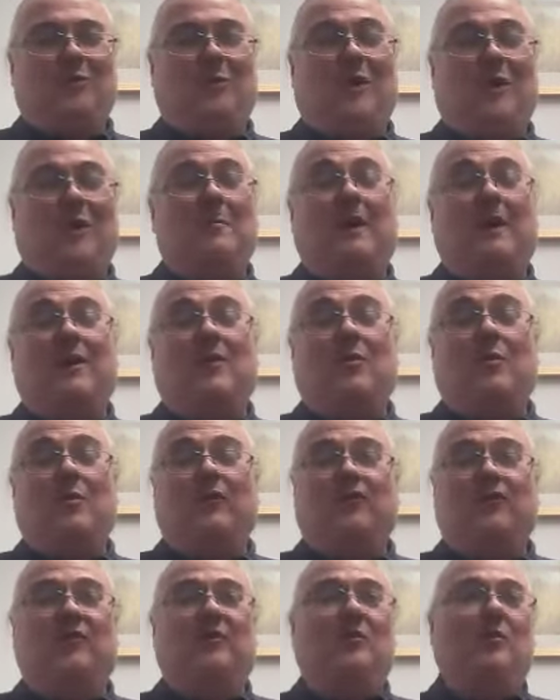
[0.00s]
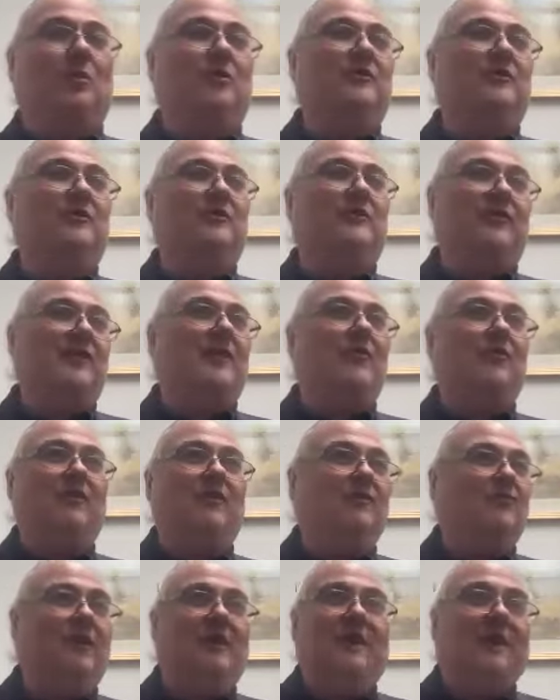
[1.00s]
One might question, well, does there
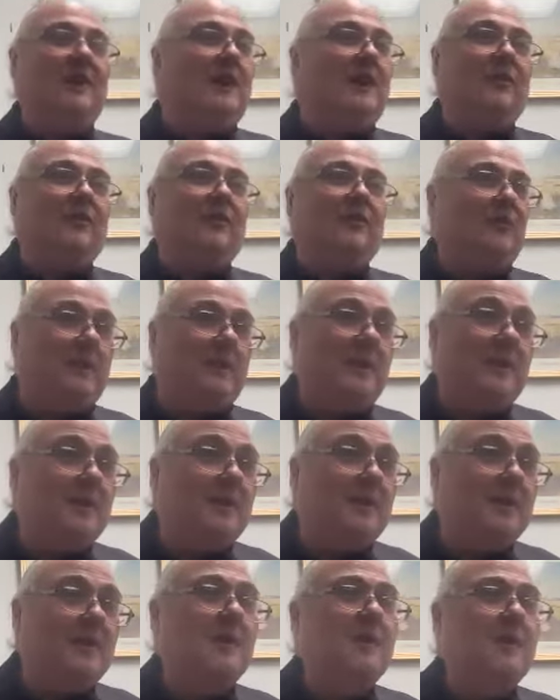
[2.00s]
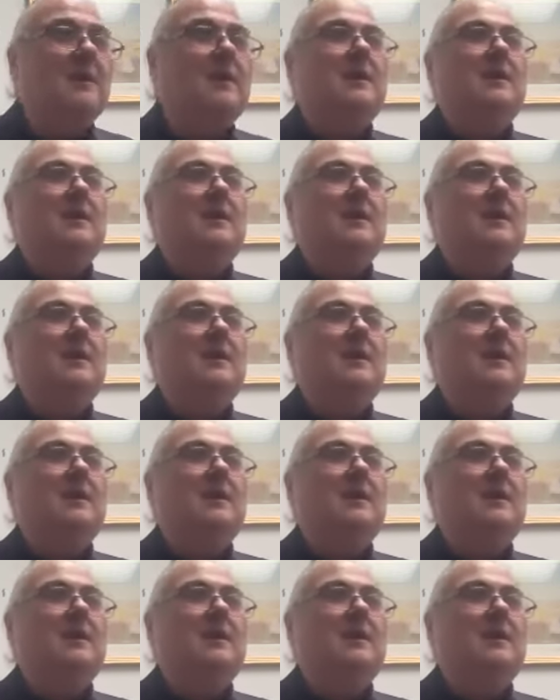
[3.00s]
really need to be